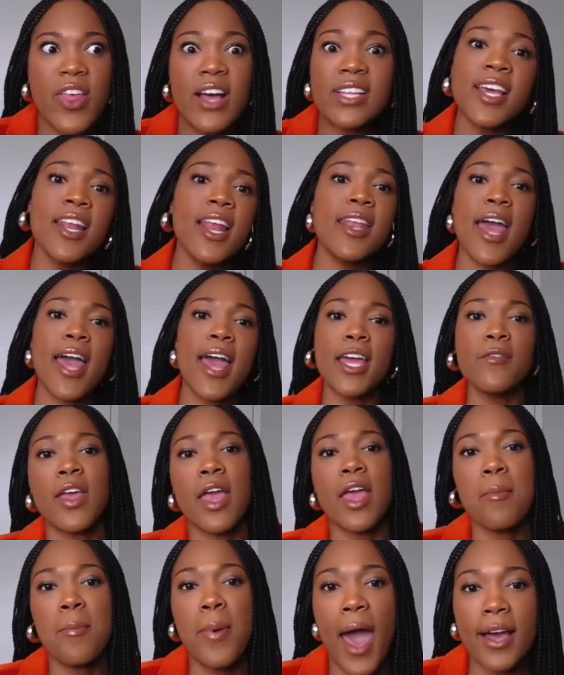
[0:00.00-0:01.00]
that's going to
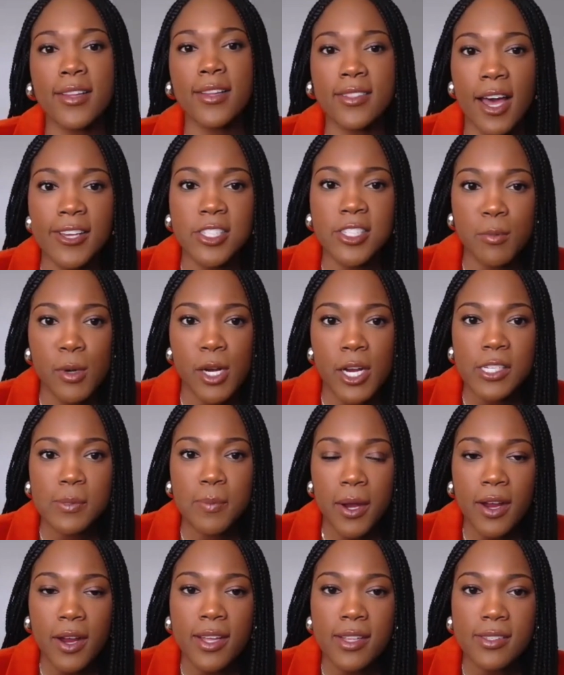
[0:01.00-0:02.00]
negatively impact customer
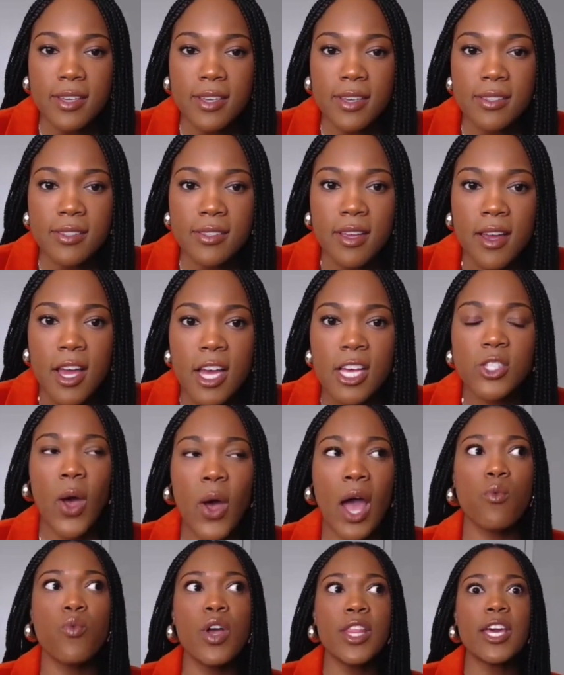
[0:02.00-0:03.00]
experiences.
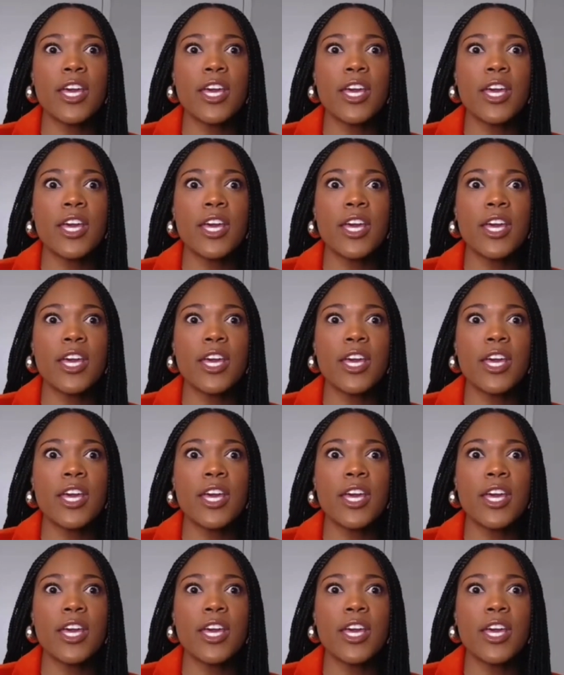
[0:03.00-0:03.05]
So I